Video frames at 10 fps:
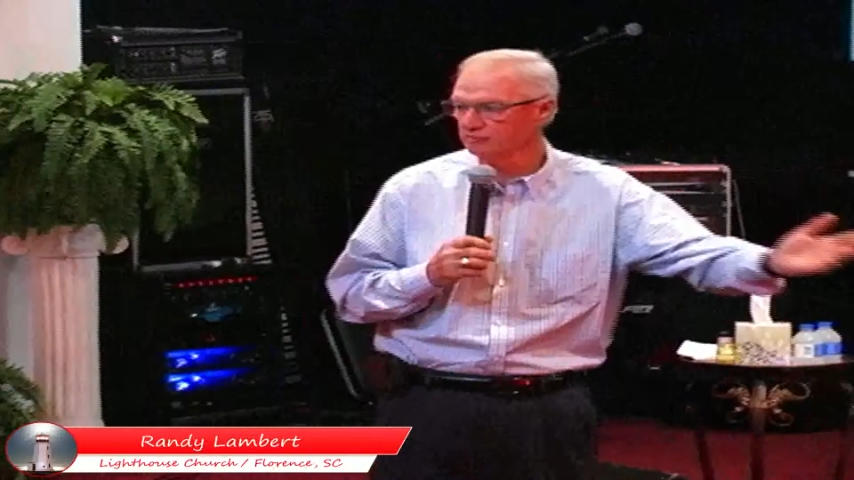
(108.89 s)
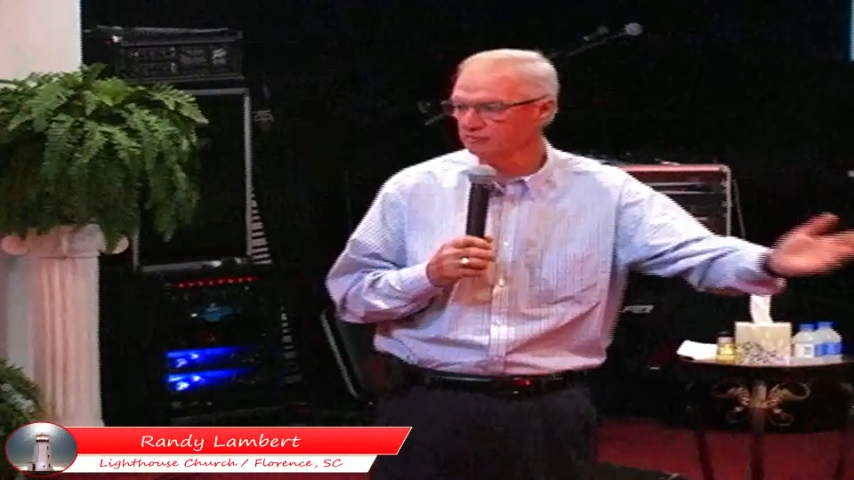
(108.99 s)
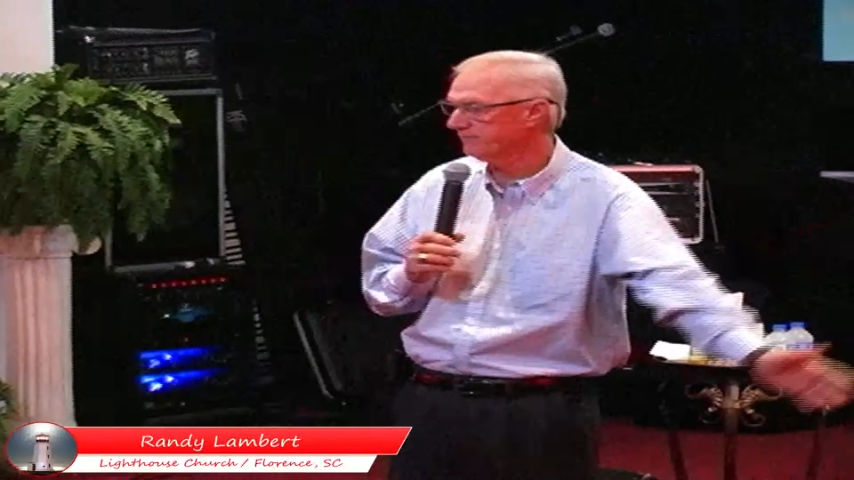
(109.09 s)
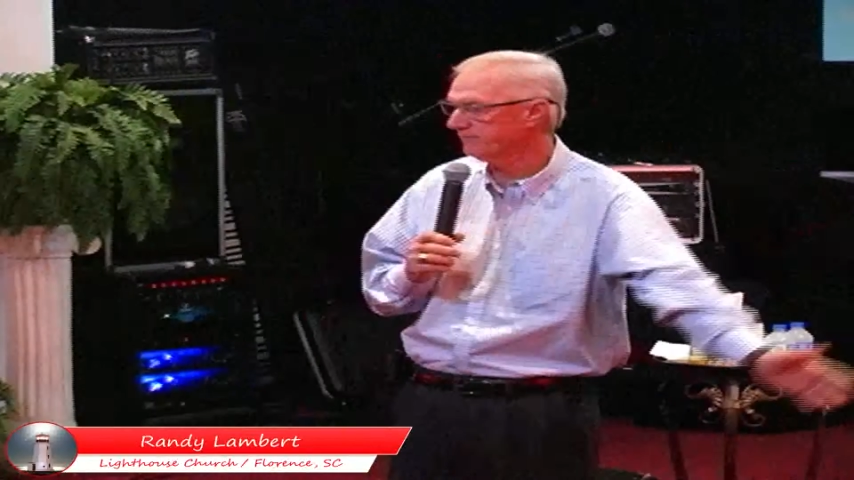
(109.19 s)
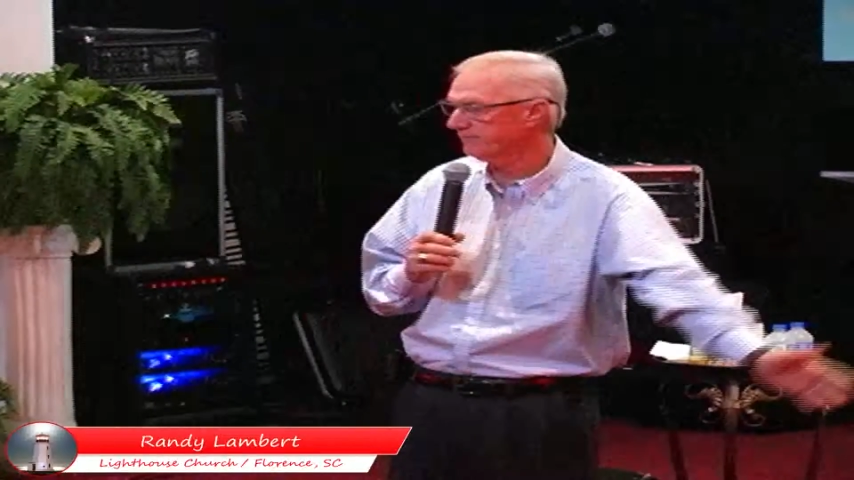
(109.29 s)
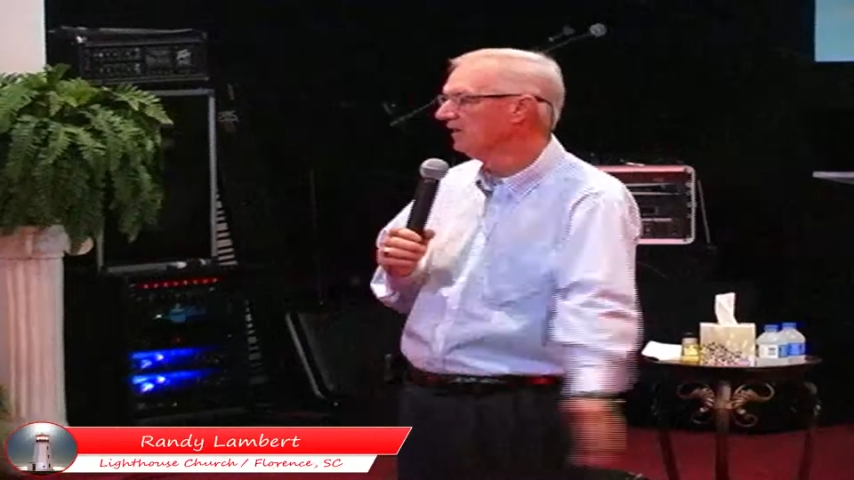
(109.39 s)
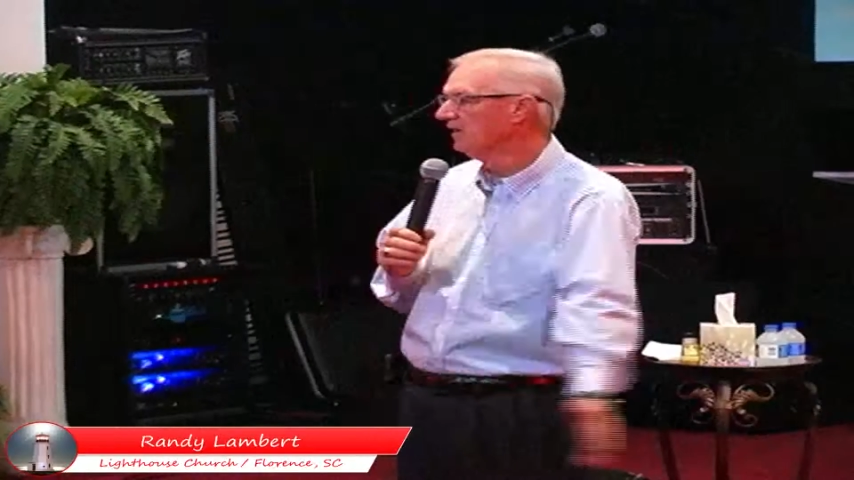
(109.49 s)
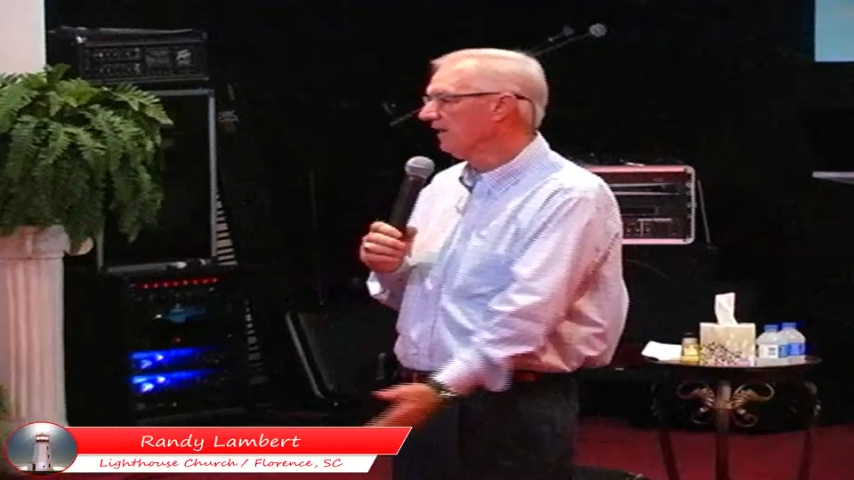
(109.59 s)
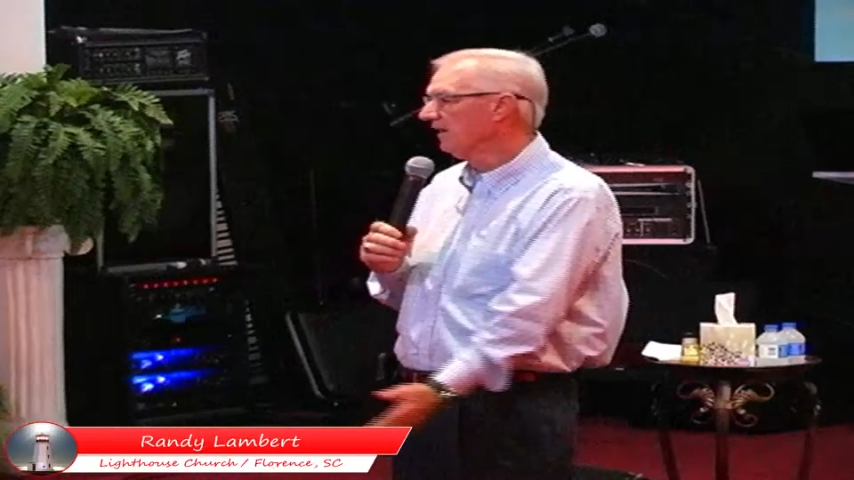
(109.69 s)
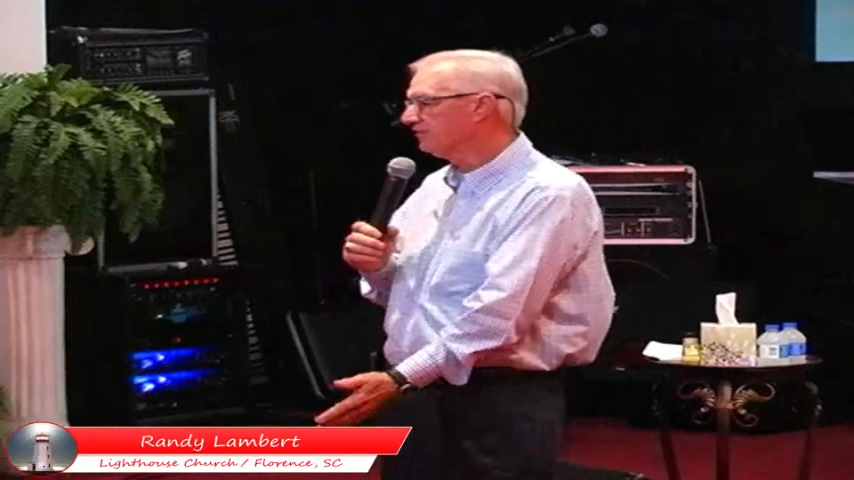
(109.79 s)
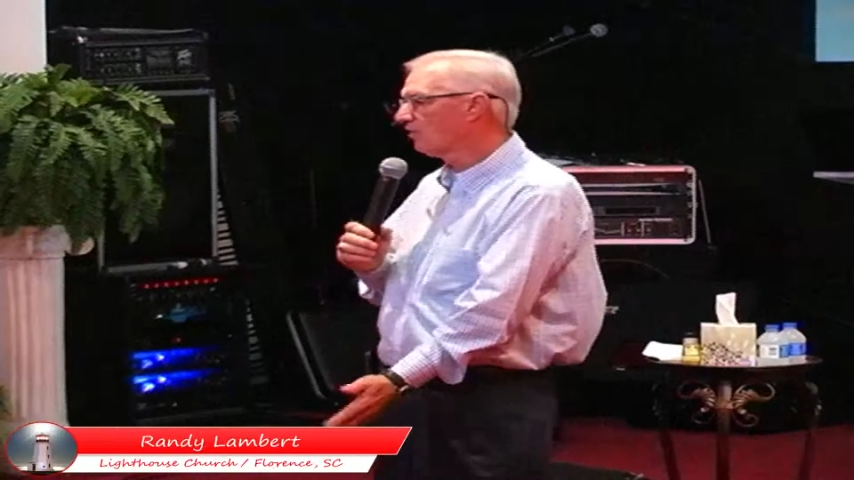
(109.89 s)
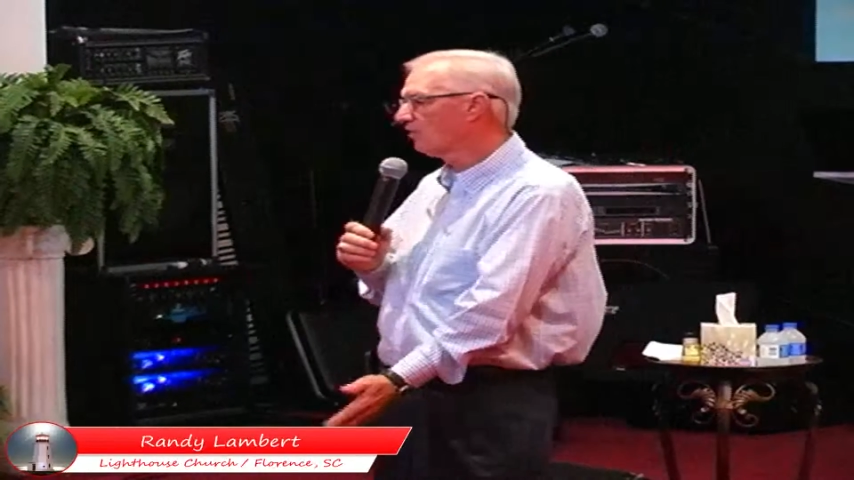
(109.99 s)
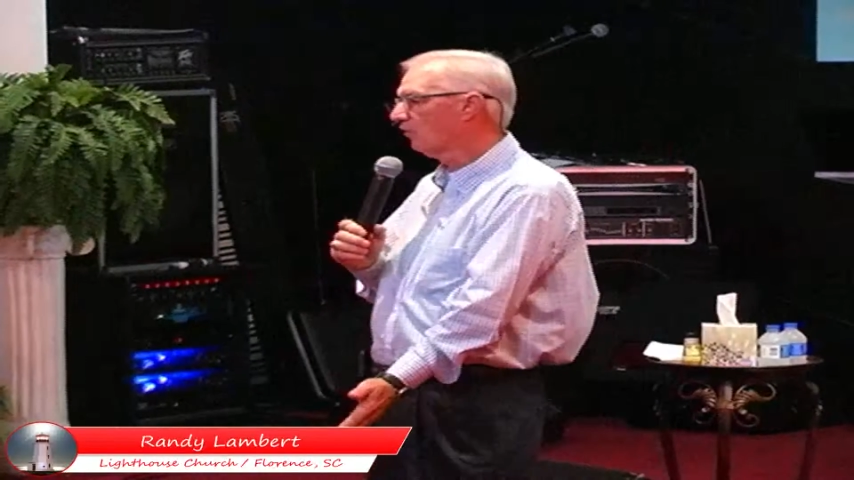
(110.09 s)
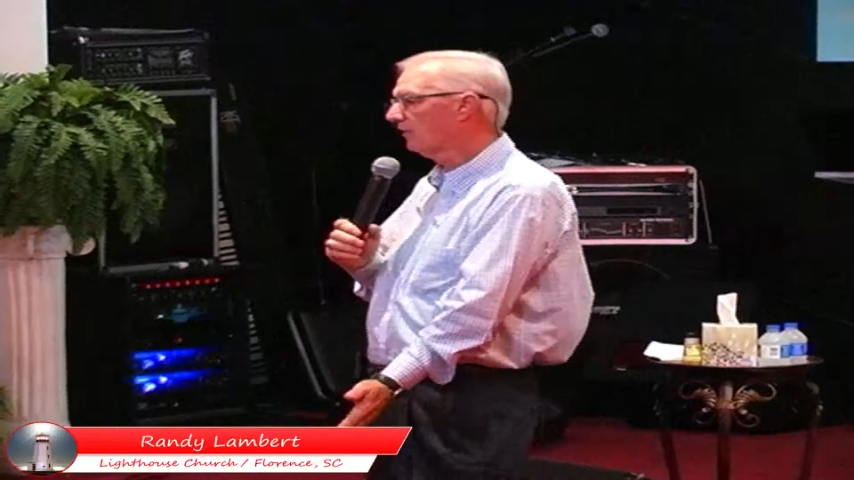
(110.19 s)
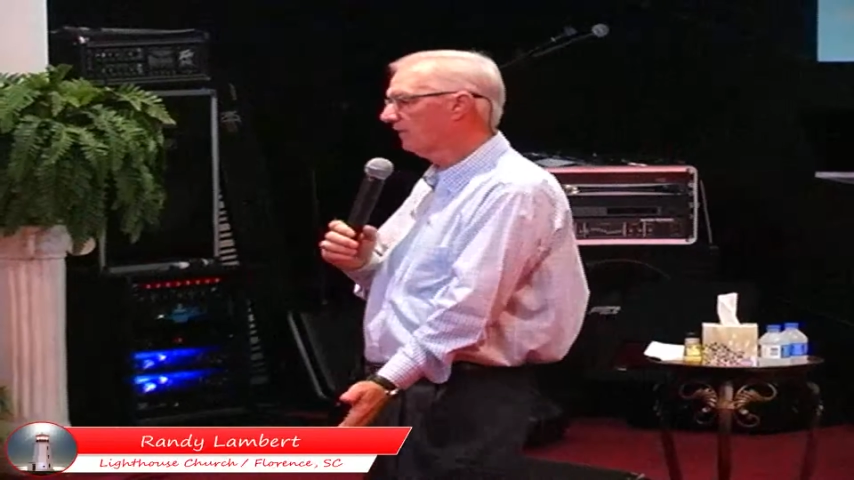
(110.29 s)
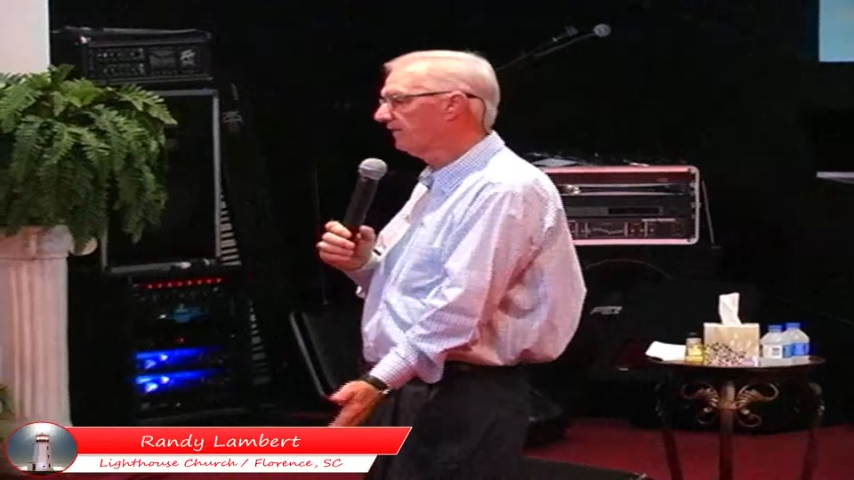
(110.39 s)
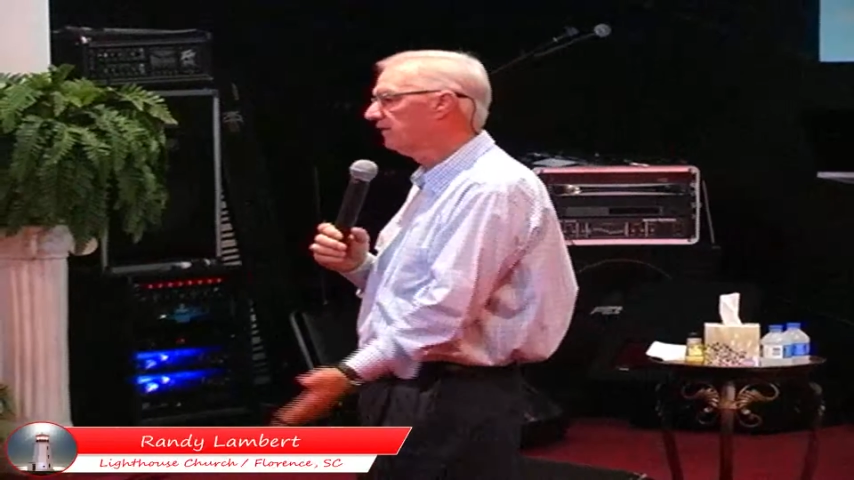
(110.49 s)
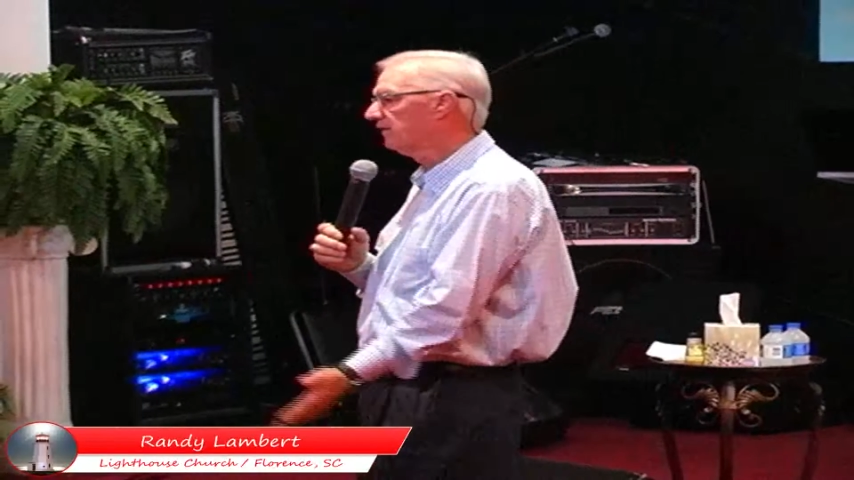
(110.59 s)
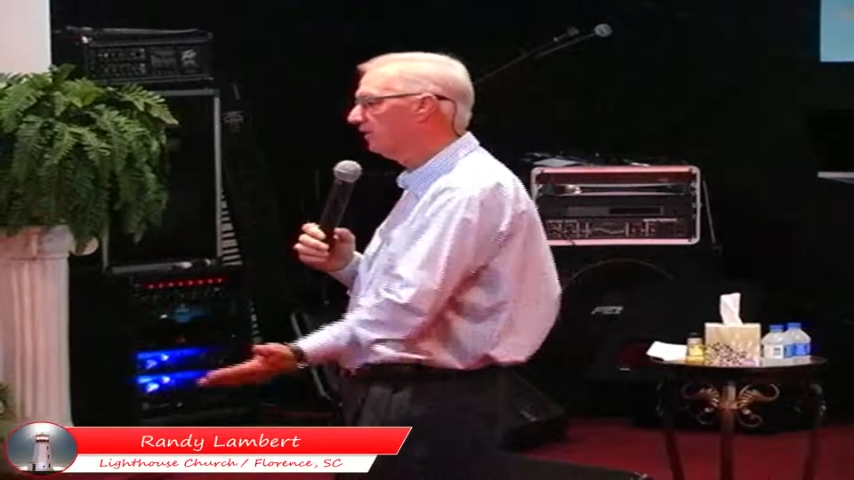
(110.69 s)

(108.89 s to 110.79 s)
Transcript: something. He's already there and